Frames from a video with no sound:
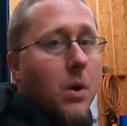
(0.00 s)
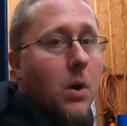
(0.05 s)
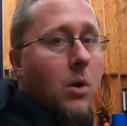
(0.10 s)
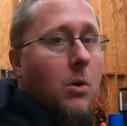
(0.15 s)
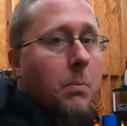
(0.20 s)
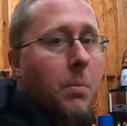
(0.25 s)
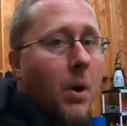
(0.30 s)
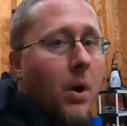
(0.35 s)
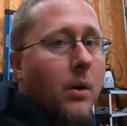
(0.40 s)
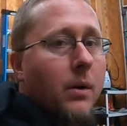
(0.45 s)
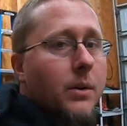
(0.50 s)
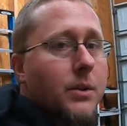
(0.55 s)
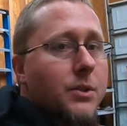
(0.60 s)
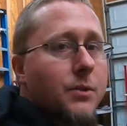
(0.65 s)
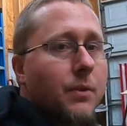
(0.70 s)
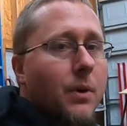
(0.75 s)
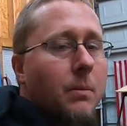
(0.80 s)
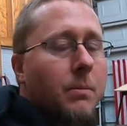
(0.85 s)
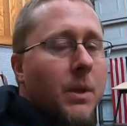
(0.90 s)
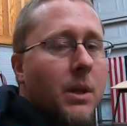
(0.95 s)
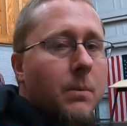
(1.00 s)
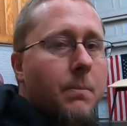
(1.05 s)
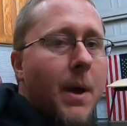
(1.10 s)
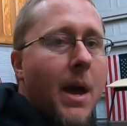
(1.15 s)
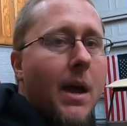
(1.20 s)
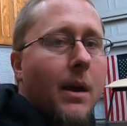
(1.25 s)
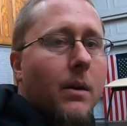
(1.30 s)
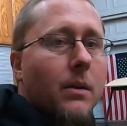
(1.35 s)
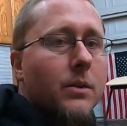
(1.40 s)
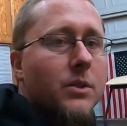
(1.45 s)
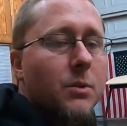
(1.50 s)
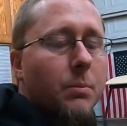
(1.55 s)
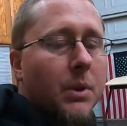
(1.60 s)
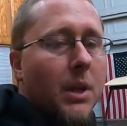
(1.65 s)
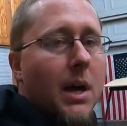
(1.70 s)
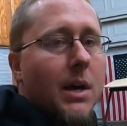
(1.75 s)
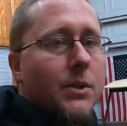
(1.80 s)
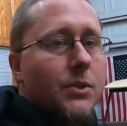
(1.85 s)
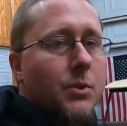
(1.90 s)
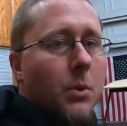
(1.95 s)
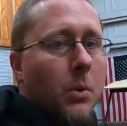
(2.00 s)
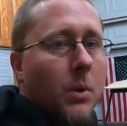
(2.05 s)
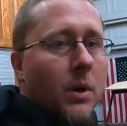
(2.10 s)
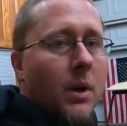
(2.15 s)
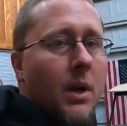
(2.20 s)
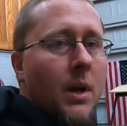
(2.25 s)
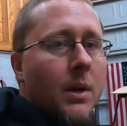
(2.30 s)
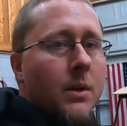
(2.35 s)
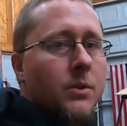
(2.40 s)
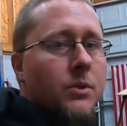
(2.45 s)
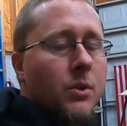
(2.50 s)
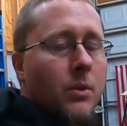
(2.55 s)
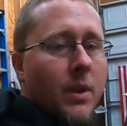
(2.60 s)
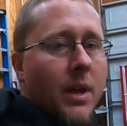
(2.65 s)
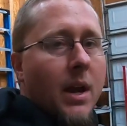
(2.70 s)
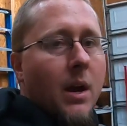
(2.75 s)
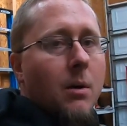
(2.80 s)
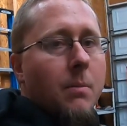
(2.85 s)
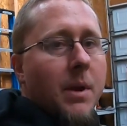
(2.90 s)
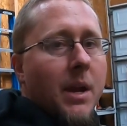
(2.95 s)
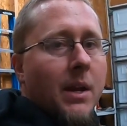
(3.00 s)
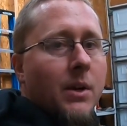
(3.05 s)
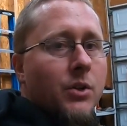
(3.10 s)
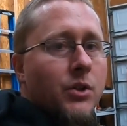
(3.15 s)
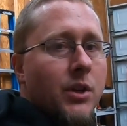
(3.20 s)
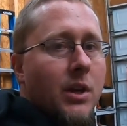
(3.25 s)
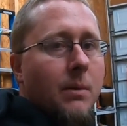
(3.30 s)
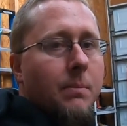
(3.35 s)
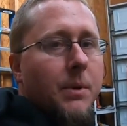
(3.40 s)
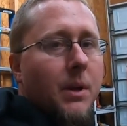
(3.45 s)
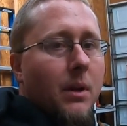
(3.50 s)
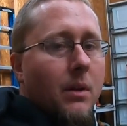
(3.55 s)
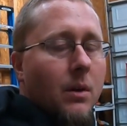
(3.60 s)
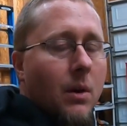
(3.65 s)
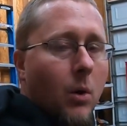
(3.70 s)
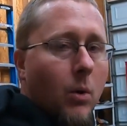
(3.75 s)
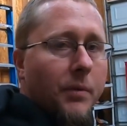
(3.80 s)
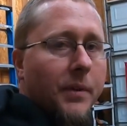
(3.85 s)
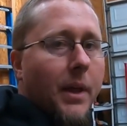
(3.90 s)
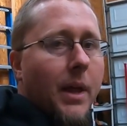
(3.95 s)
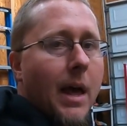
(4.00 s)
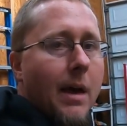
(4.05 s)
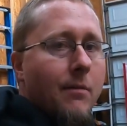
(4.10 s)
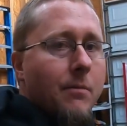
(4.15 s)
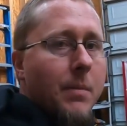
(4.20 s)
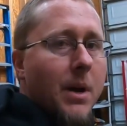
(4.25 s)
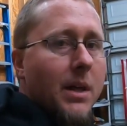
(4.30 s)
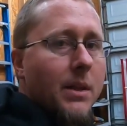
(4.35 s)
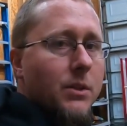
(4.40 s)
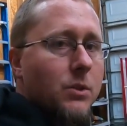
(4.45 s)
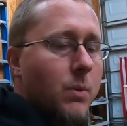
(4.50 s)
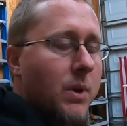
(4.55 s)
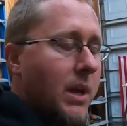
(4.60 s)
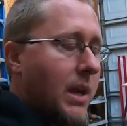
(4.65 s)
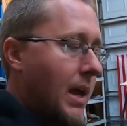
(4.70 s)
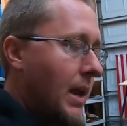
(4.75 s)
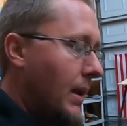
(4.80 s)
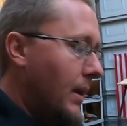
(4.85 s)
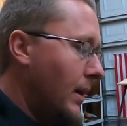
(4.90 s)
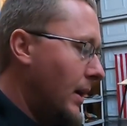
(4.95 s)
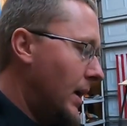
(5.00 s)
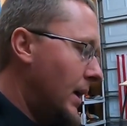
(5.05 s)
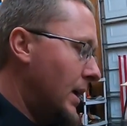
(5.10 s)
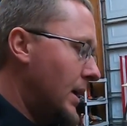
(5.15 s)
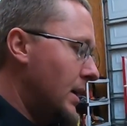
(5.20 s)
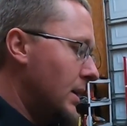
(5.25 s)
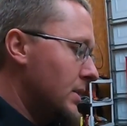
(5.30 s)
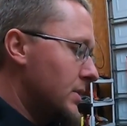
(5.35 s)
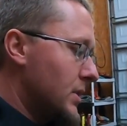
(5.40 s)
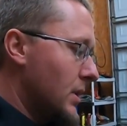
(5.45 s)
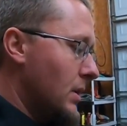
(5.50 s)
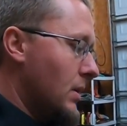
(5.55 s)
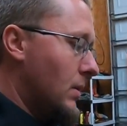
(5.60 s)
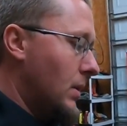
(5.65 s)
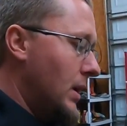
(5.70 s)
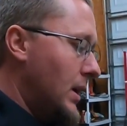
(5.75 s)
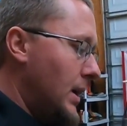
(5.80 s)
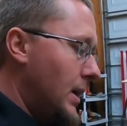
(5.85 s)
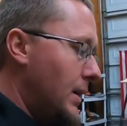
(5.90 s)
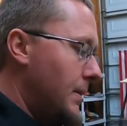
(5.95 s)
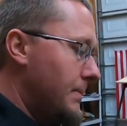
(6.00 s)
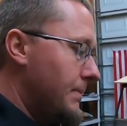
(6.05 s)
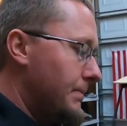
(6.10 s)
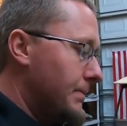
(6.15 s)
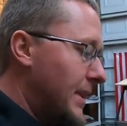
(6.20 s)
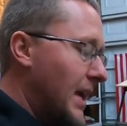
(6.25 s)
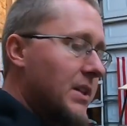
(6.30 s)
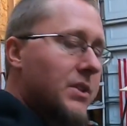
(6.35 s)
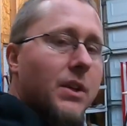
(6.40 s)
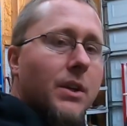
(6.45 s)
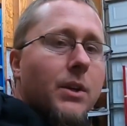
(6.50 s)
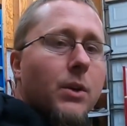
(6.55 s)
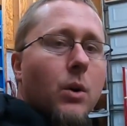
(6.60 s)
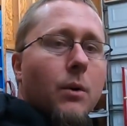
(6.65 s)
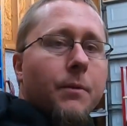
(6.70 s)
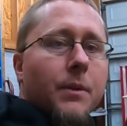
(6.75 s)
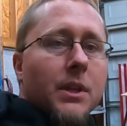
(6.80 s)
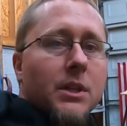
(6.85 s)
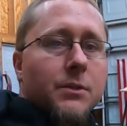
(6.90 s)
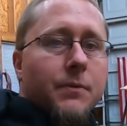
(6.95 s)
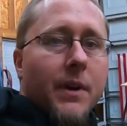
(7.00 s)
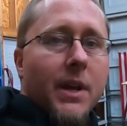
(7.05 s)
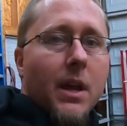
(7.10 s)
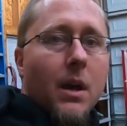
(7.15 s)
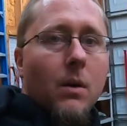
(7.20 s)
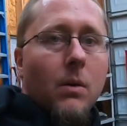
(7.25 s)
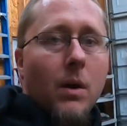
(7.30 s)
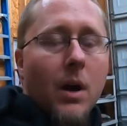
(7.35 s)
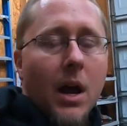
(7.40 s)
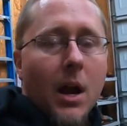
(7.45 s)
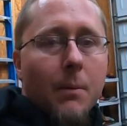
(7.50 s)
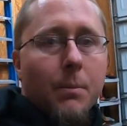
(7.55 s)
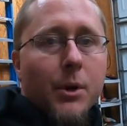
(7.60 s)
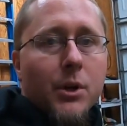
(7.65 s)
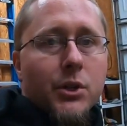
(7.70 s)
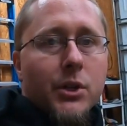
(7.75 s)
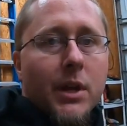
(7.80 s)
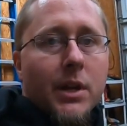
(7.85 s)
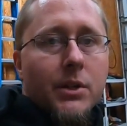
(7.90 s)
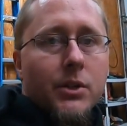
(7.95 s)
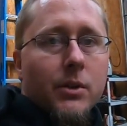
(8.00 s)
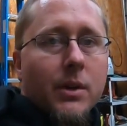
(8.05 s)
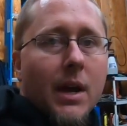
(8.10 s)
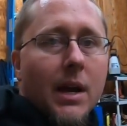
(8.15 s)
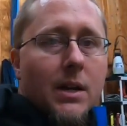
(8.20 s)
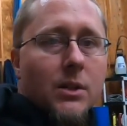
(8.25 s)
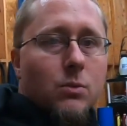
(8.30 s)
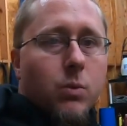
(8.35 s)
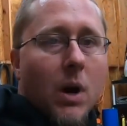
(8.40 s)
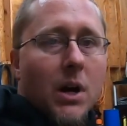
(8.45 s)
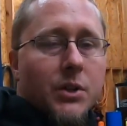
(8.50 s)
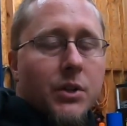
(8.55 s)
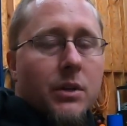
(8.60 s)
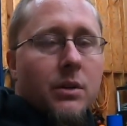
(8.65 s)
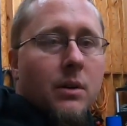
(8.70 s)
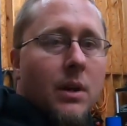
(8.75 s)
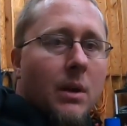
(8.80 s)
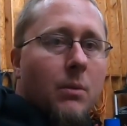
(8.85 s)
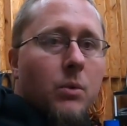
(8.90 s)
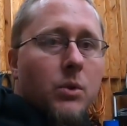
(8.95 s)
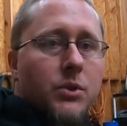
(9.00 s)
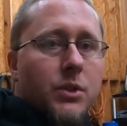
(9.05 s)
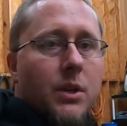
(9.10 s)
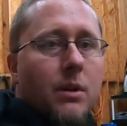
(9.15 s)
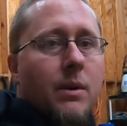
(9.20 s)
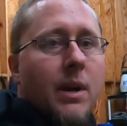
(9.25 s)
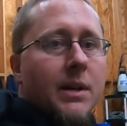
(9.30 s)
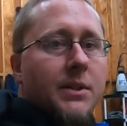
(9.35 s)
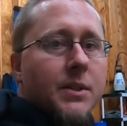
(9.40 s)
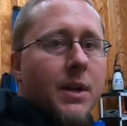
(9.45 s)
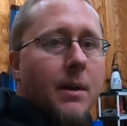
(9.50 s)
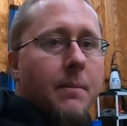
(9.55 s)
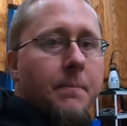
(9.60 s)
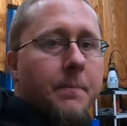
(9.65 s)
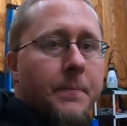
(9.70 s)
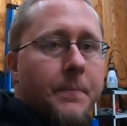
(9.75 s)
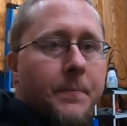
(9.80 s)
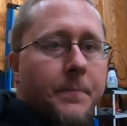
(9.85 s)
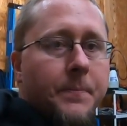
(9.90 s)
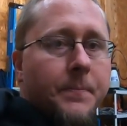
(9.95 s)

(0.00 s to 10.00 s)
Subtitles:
wrong parts from the Packard supply store, so they are being shipped. Hopefully, I'll have them by this weekend. So that's going to do it for this video. I appreciate you guys watching, and we'll see you next time.